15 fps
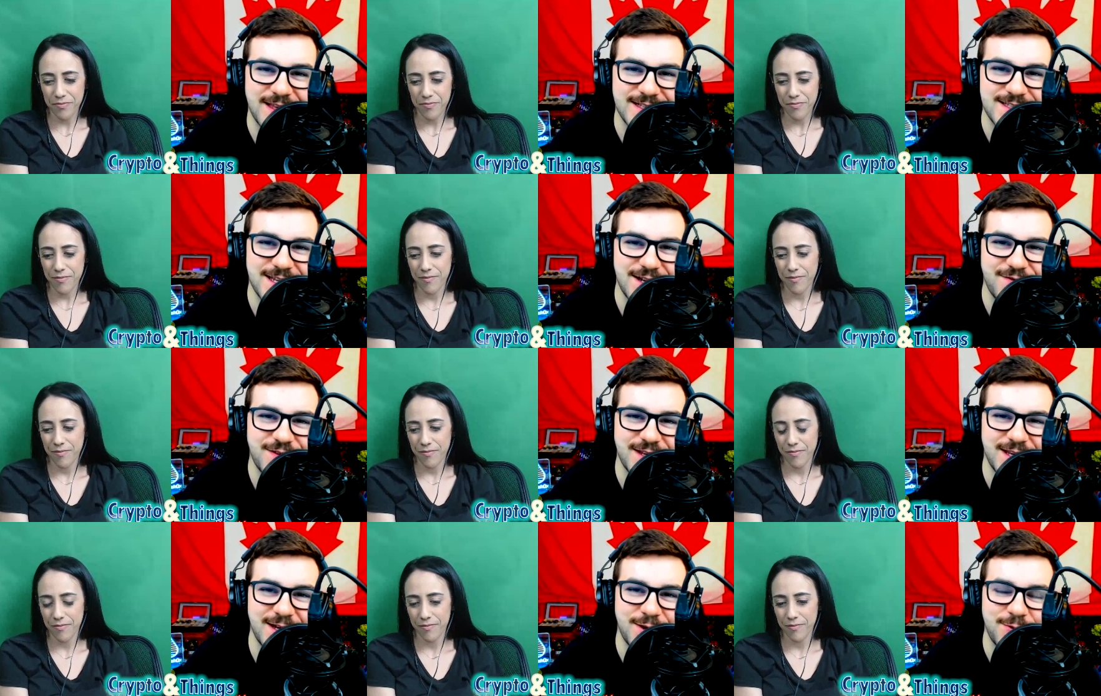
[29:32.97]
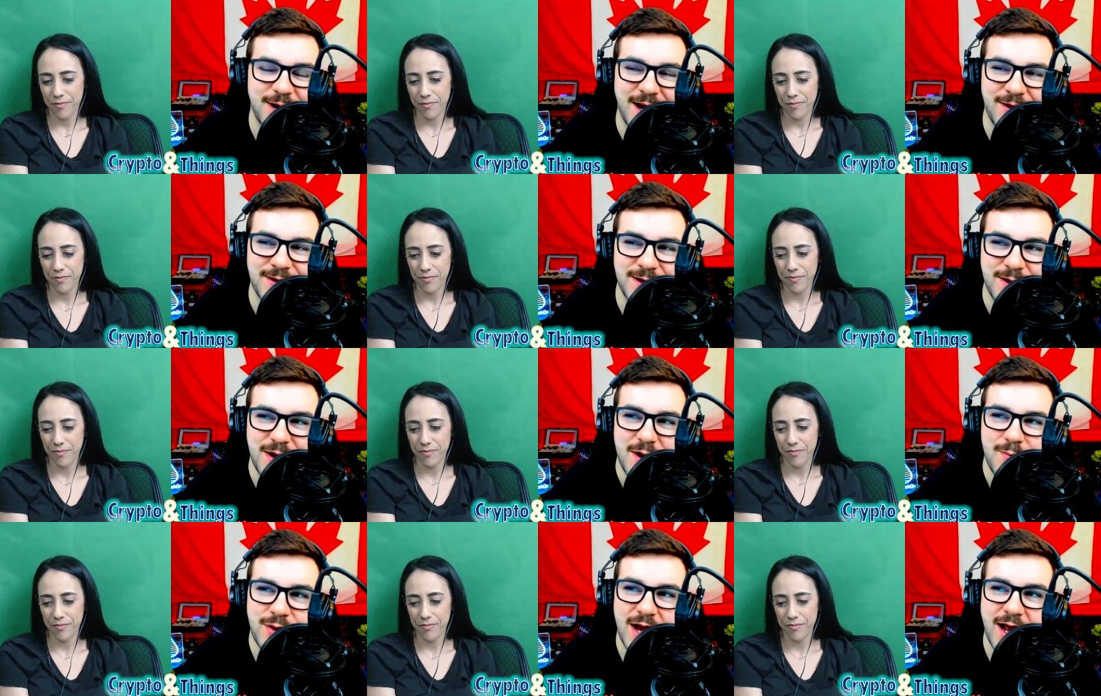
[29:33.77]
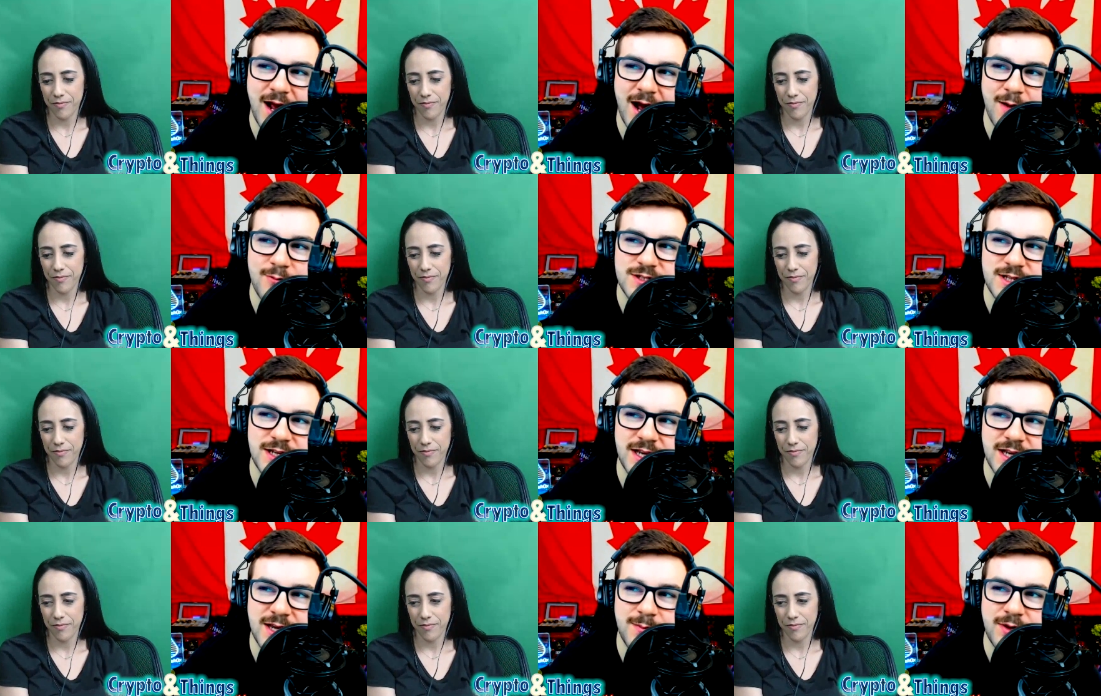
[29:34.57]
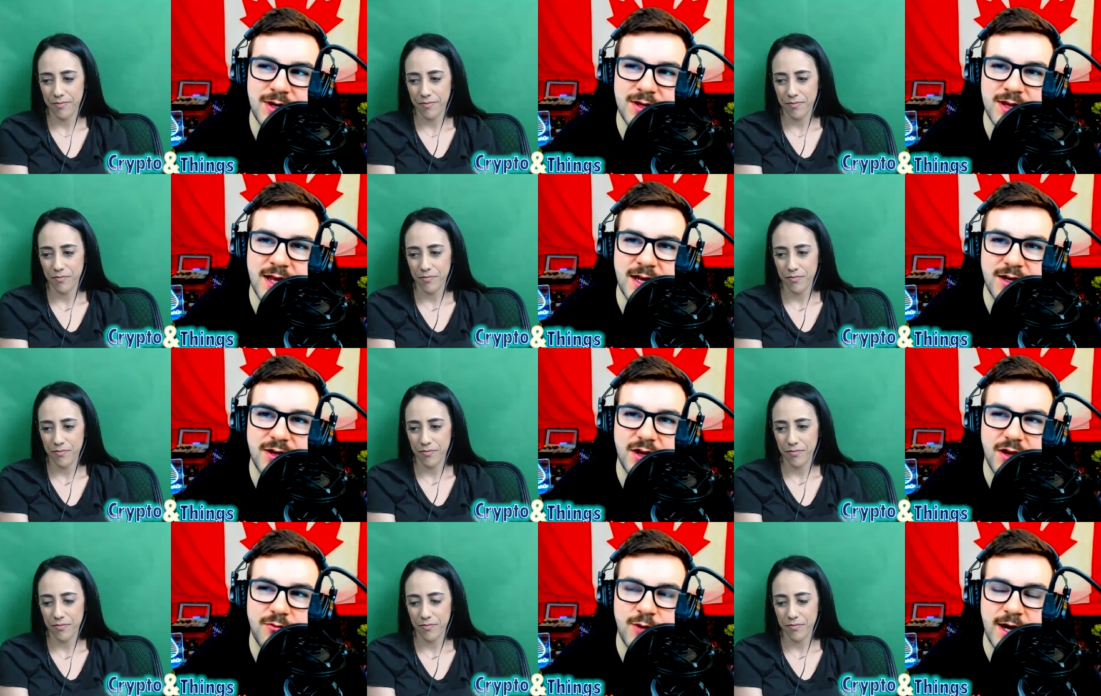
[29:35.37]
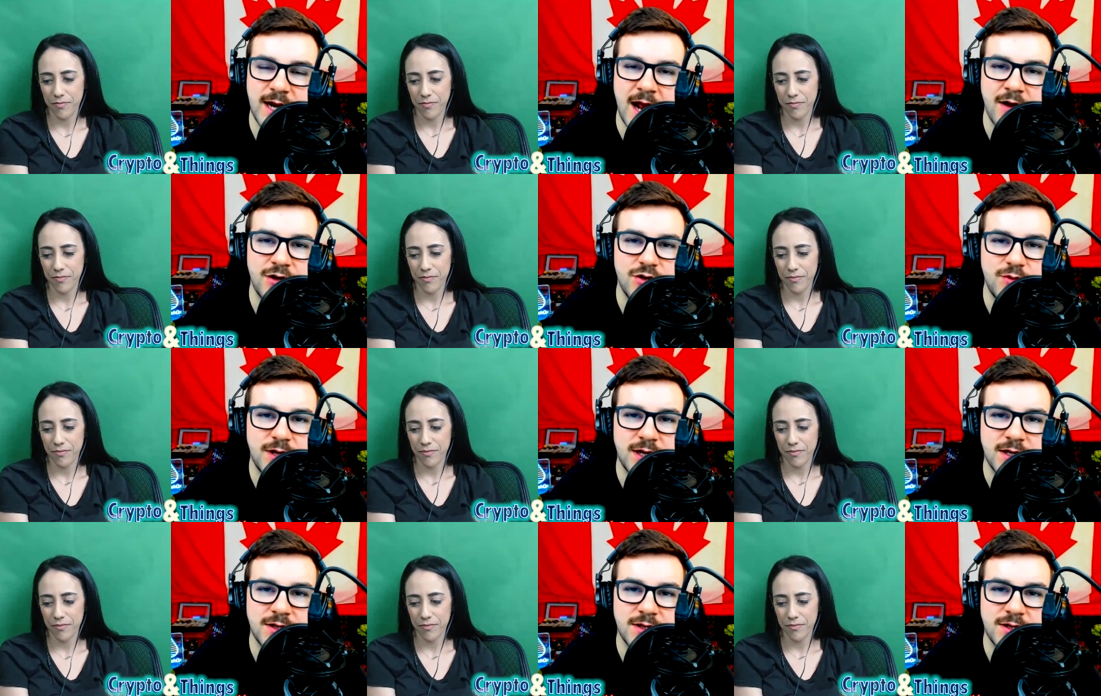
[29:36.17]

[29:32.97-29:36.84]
Speaker 1: like things that you have to get around it. But I, I was thinking about it, like right now you